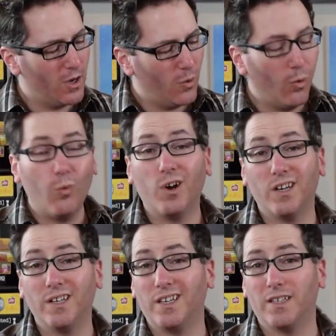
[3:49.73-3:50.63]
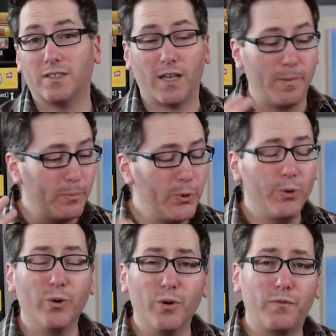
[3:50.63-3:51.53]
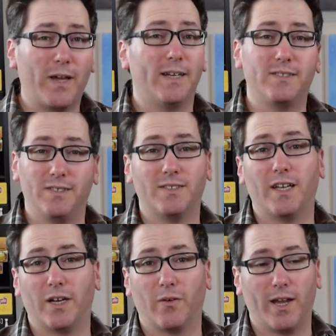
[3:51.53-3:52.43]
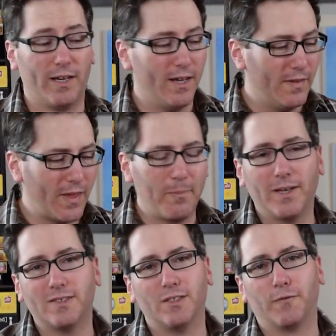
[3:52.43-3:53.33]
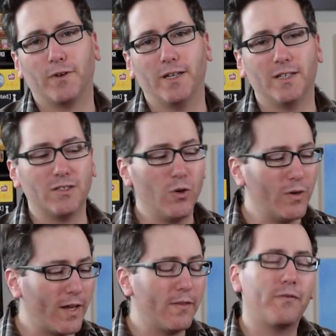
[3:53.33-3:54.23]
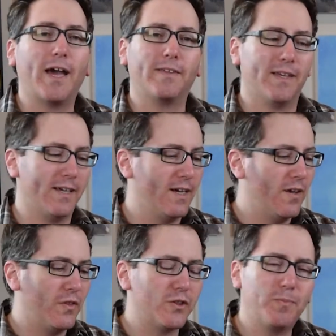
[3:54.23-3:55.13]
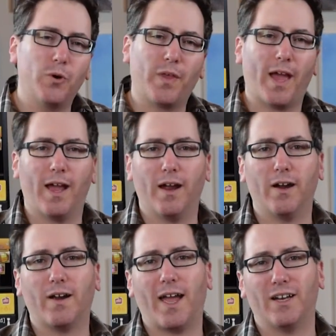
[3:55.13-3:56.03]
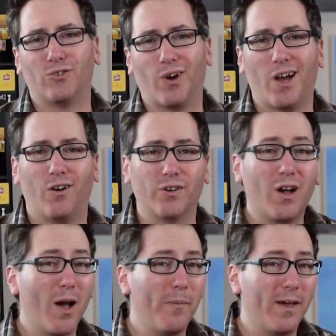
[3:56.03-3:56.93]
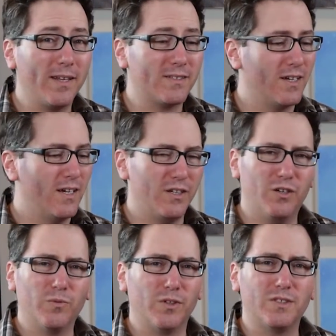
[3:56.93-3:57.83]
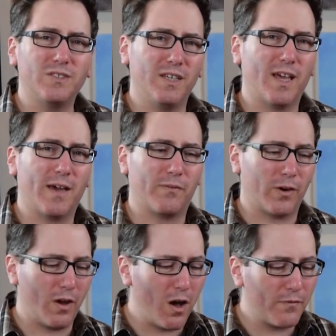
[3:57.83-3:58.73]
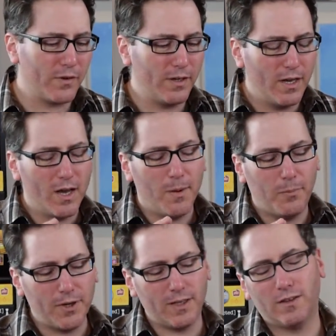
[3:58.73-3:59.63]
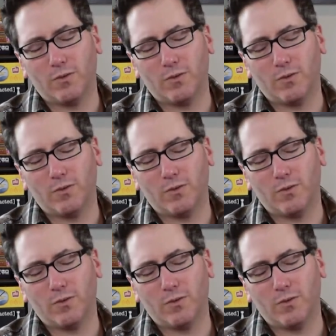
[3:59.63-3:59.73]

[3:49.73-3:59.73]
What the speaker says: Well, one, it's a pure fantasy setting, right? That makes it different in its own, and the fact that there's both air and ground combats. You don't really see that very often, but the